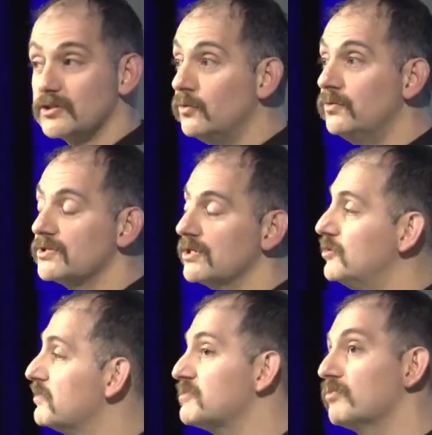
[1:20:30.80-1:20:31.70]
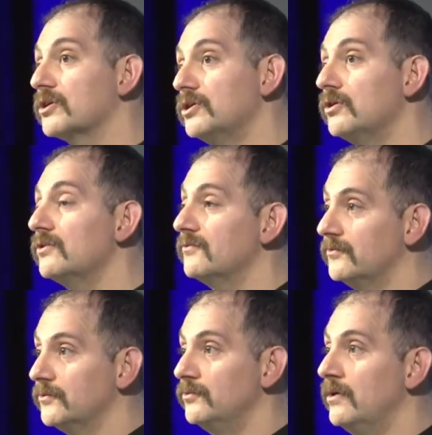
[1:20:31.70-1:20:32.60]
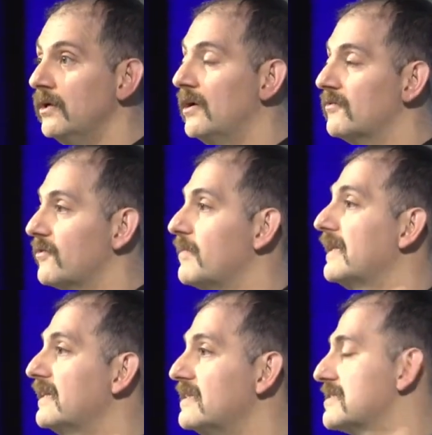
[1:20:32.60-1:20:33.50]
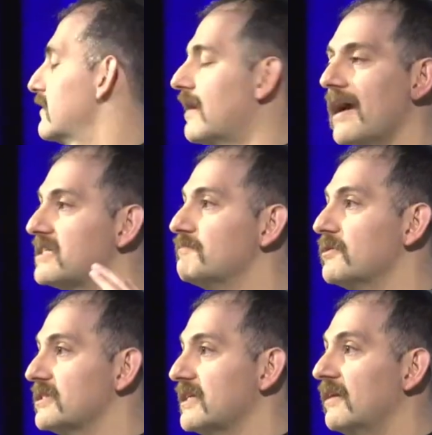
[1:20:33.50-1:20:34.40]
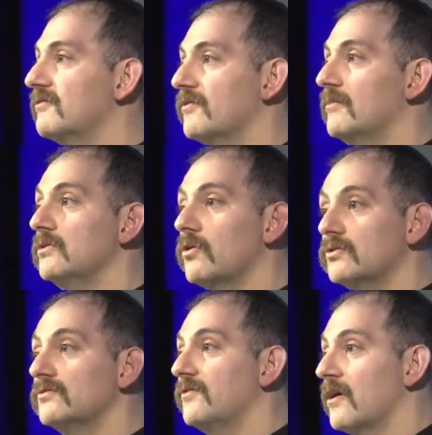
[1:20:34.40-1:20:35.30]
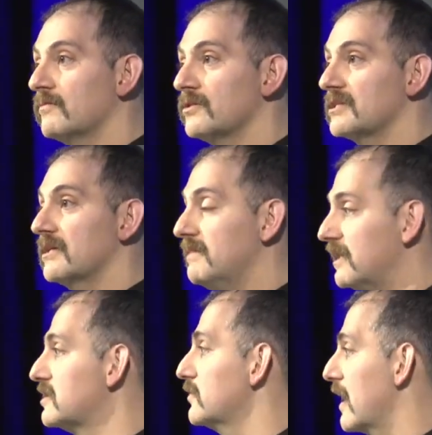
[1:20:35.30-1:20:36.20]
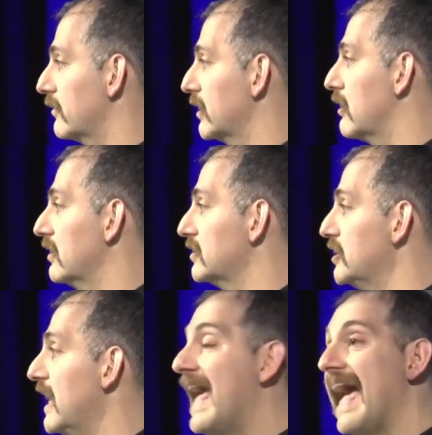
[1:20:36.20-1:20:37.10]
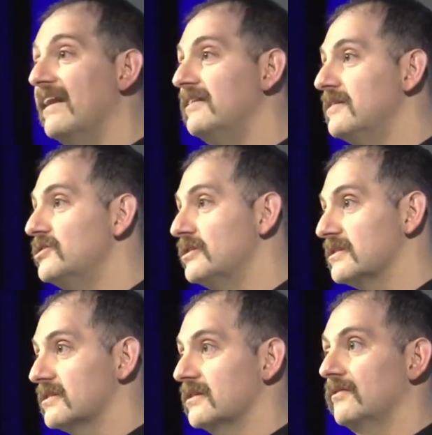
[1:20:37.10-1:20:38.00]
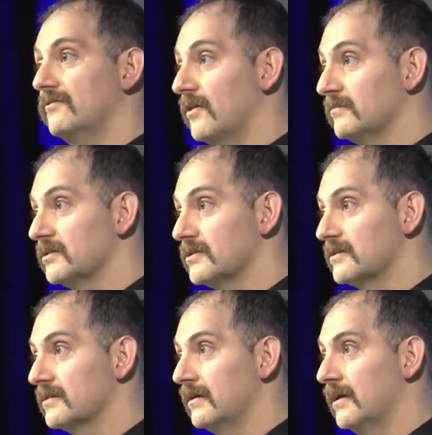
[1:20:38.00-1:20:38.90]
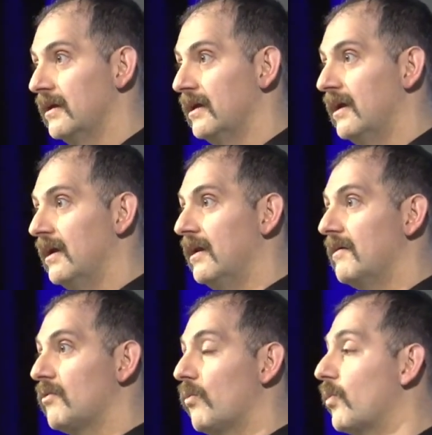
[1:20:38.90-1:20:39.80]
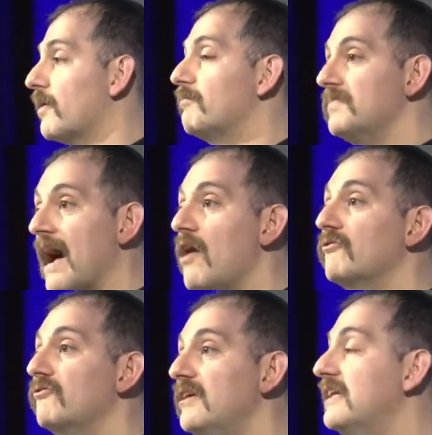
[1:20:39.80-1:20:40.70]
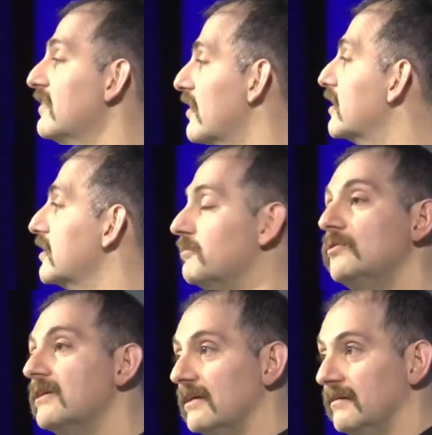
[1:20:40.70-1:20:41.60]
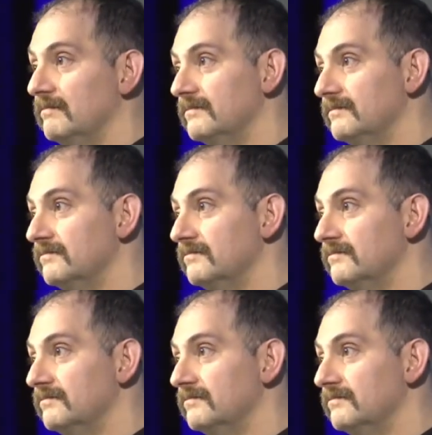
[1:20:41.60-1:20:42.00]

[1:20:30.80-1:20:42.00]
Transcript: Schools, you must procure food from at least X percent from local farmers committed to agroecology and indigenous farmers. We're now feeding the community.